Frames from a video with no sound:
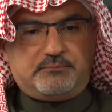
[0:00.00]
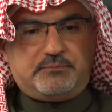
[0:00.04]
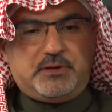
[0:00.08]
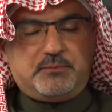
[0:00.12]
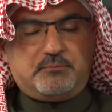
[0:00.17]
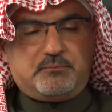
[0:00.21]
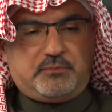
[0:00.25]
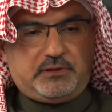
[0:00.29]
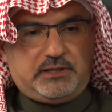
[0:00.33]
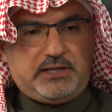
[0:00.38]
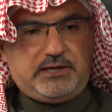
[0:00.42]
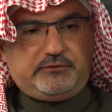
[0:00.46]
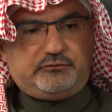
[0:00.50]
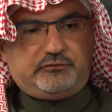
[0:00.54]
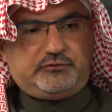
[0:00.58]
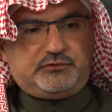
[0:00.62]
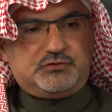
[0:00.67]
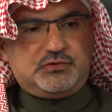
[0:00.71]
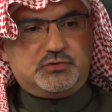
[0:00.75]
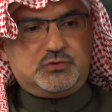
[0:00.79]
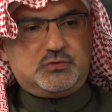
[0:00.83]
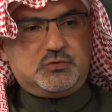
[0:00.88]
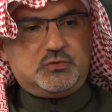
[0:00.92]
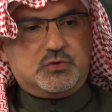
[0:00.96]
I've been
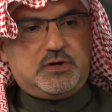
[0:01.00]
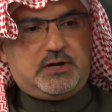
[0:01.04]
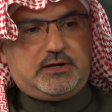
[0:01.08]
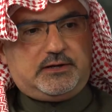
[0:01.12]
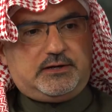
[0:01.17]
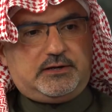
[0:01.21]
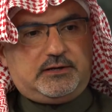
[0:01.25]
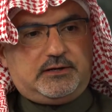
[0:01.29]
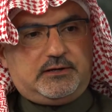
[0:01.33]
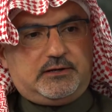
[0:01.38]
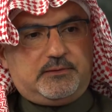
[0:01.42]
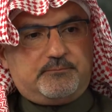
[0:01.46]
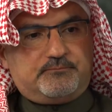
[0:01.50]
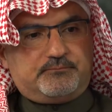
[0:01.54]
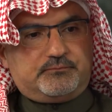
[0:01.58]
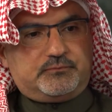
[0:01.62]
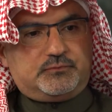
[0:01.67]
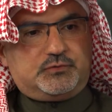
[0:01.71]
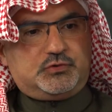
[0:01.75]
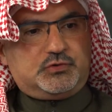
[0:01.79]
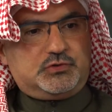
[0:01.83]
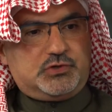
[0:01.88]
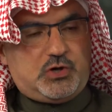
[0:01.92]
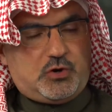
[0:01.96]
blessed to
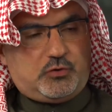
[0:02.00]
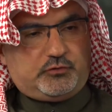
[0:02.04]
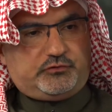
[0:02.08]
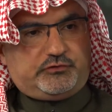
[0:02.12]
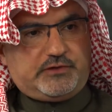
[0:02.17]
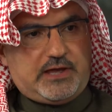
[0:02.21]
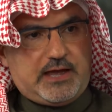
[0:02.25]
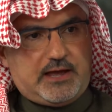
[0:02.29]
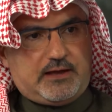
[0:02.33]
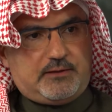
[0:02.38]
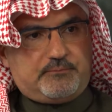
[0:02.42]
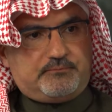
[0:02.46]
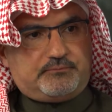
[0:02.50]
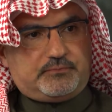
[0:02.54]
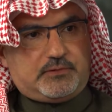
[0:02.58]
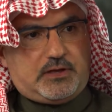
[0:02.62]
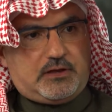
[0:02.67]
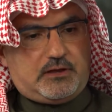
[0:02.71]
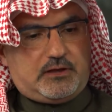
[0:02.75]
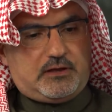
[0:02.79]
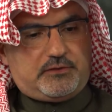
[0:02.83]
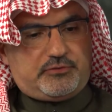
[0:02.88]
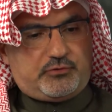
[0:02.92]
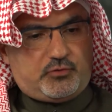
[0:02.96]
know Sam
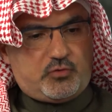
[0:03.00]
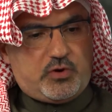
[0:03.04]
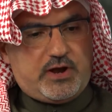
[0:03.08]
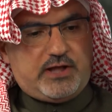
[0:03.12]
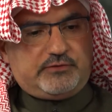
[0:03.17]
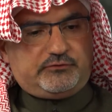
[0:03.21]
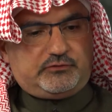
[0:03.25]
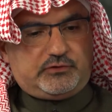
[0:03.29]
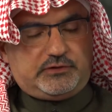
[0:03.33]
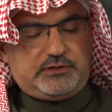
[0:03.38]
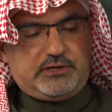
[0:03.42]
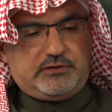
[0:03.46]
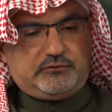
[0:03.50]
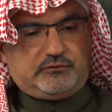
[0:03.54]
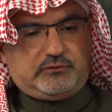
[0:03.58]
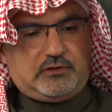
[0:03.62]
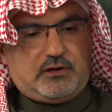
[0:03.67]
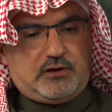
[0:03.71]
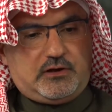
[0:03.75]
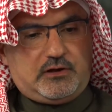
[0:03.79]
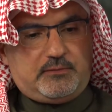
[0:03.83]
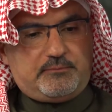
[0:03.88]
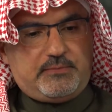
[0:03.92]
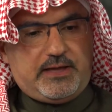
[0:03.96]
through Answer in
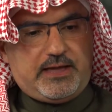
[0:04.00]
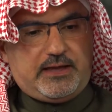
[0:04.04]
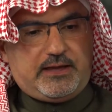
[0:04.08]
Islam.